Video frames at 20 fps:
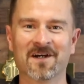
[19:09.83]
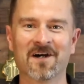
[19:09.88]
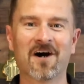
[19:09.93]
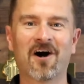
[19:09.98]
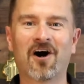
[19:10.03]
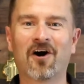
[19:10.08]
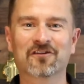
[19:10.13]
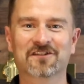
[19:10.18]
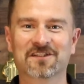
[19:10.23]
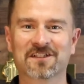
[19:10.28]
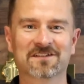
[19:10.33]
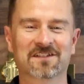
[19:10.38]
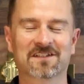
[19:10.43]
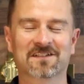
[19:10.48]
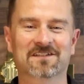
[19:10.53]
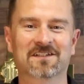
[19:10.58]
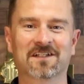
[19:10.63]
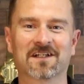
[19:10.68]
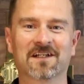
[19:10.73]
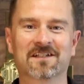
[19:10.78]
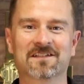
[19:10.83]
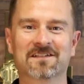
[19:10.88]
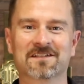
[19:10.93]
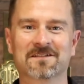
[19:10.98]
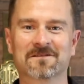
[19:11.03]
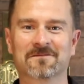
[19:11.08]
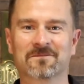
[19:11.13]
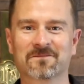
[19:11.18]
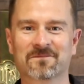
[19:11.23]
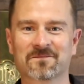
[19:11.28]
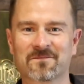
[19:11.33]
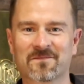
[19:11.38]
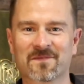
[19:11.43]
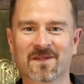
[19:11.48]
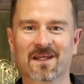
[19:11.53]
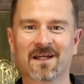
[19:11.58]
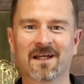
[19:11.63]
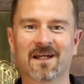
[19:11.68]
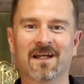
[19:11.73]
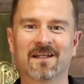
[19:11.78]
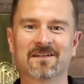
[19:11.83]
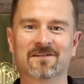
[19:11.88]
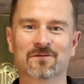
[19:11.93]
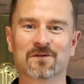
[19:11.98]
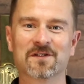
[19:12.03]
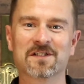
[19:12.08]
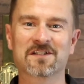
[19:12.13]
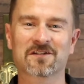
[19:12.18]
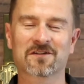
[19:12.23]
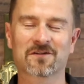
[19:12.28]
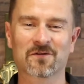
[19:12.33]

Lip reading: All Jesus does is reach